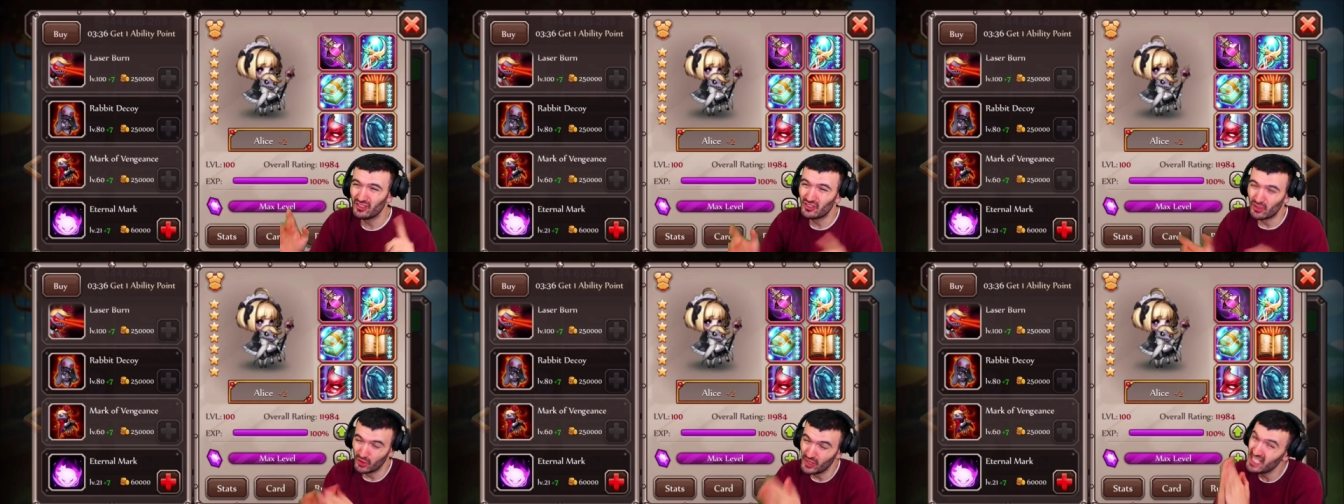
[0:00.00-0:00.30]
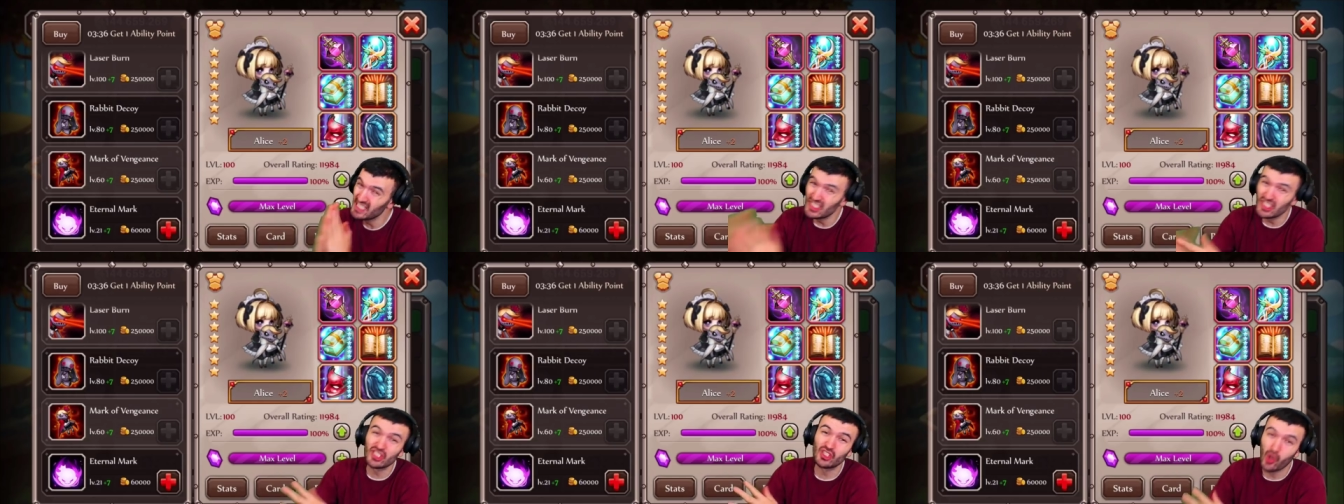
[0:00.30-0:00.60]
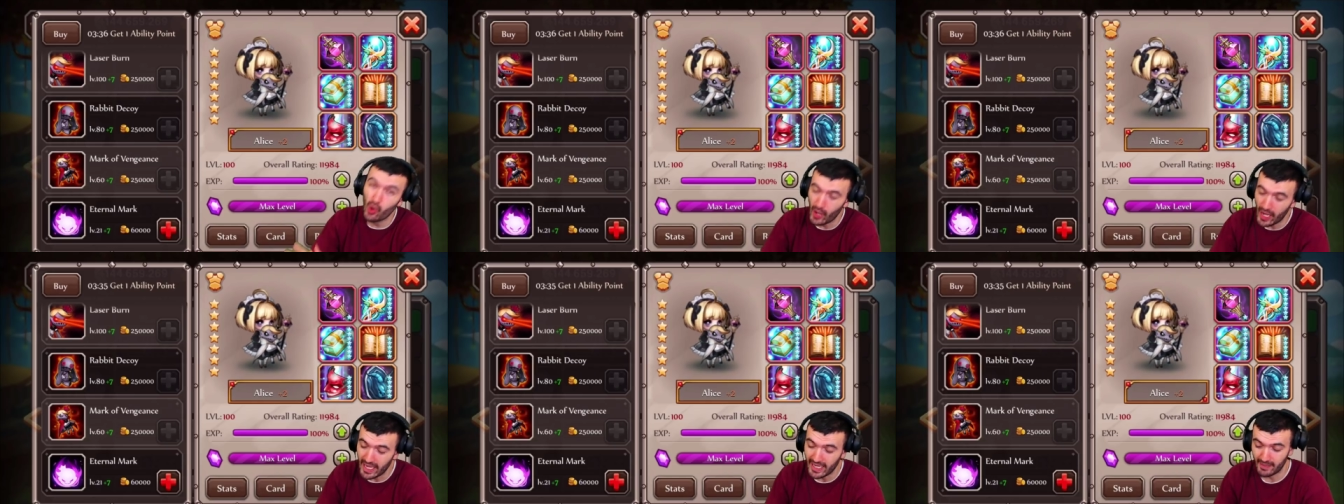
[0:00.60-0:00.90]
So let's just
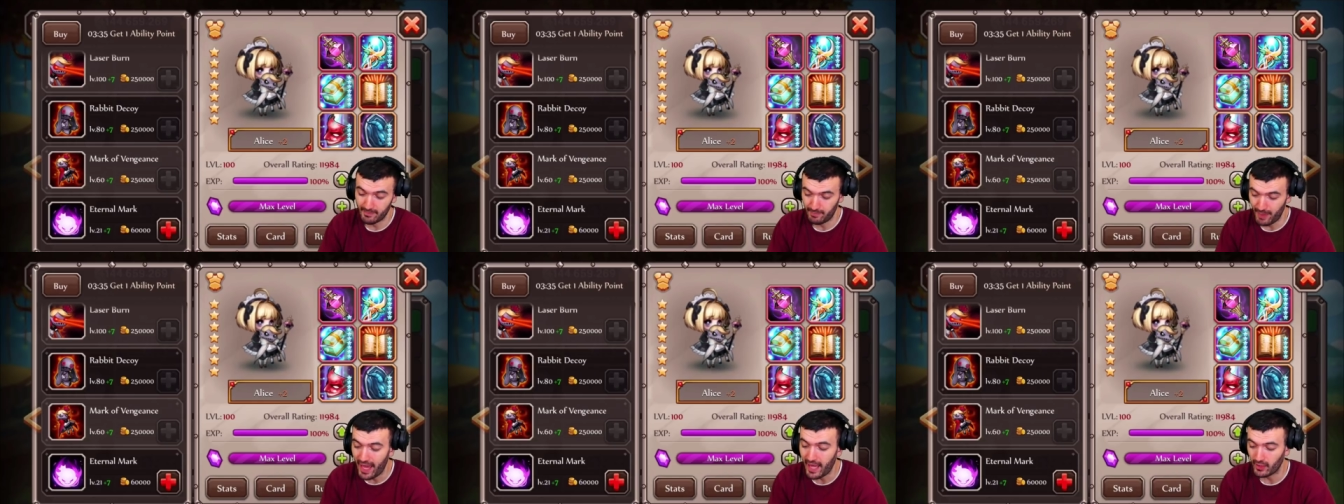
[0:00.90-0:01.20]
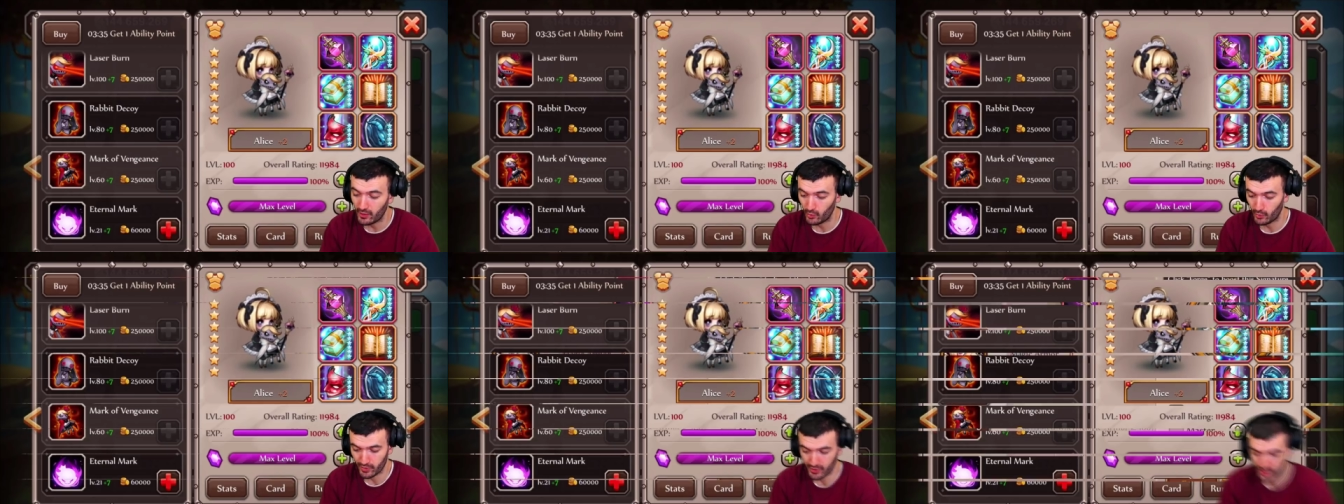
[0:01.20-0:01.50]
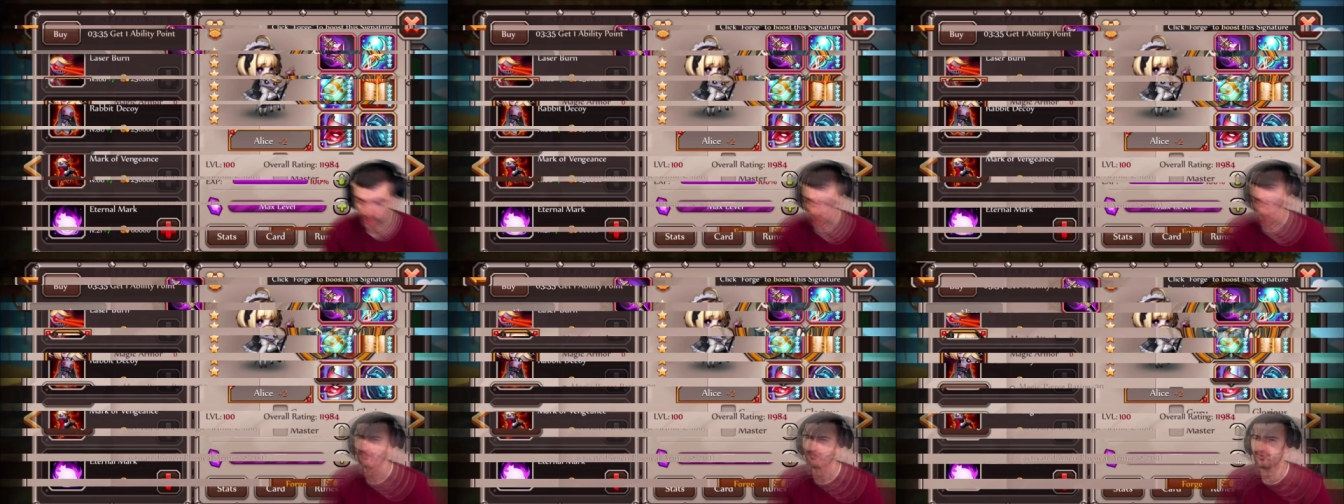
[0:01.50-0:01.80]
go ahead and battle with
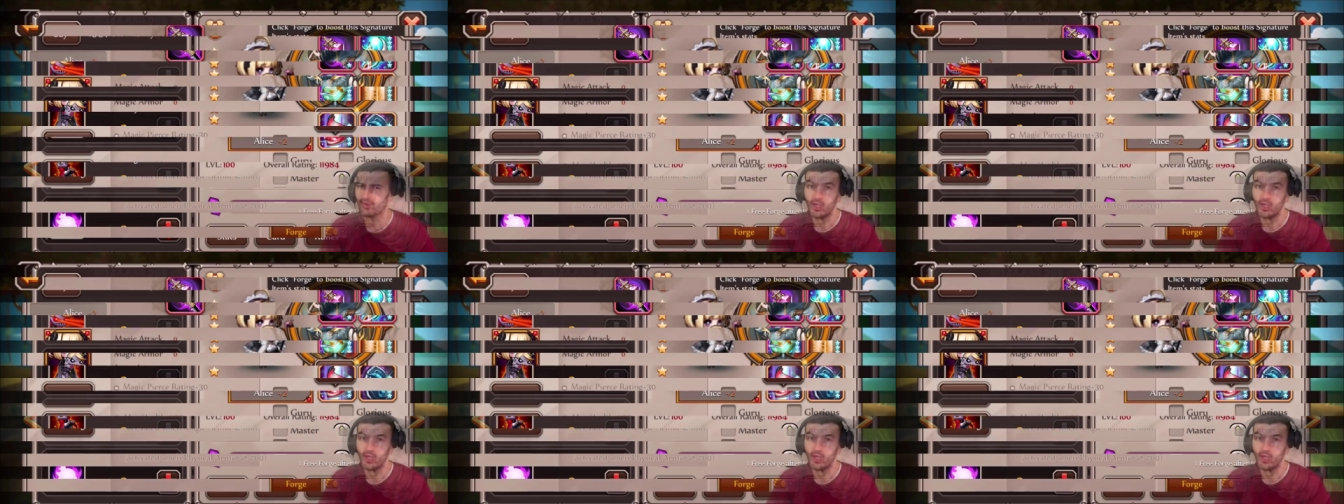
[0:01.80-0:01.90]
her.